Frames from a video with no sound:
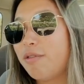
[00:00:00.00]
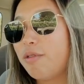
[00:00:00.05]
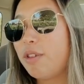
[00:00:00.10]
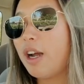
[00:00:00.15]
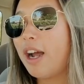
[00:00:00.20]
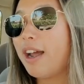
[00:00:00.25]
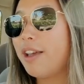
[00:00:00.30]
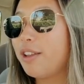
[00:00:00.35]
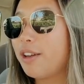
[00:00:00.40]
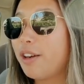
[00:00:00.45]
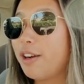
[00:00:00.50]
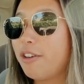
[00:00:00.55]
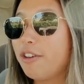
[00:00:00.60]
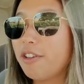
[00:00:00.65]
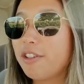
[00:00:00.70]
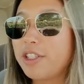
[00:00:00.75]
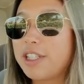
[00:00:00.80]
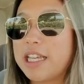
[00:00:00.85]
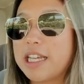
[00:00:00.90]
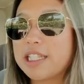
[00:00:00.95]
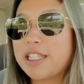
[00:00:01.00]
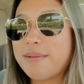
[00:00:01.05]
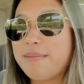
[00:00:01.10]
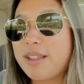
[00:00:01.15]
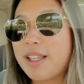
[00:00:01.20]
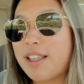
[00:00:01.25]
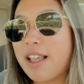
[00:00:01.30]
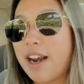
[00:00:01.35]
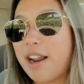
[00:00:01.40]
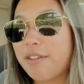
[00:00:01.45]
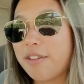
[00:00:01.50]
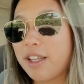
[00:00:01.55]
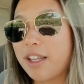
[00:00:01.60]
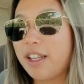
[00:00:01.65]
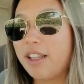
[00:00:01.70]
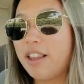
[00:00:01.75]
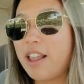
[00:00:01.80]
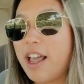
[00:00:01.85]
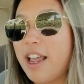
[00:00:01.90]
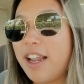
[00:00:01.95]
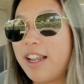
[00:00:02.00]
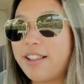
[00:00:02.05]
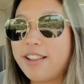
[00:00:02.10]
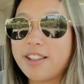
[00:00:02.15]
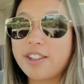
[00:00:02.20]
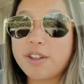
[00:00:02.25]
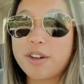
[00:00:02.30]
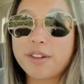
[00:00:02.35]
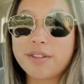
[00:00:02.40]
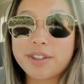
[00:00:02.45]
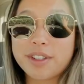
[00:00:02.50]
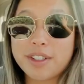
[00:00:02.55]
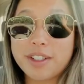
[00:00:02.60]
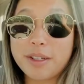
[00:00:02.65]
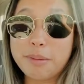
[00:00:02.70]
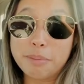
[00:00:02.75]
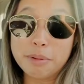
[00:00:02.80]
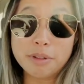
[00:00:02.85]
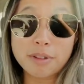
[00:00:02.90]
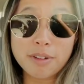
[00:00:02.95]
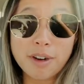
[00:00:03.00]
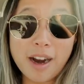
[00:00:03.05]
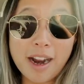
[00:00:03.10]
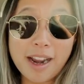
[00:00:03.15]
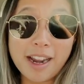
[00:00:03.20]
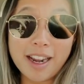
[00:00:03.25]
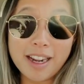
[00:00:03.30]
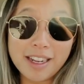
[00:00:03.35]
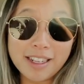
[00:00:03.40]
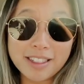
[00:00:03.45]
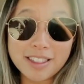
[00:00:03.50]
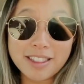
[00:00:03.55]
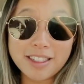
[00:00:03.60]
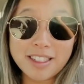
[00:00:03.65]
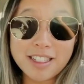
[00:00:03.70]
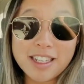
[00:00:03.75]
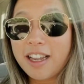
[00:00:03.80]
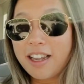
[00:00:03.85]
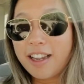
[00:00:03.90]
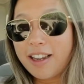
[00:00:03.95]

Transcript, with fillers: Either get something that I really like that's overly priced.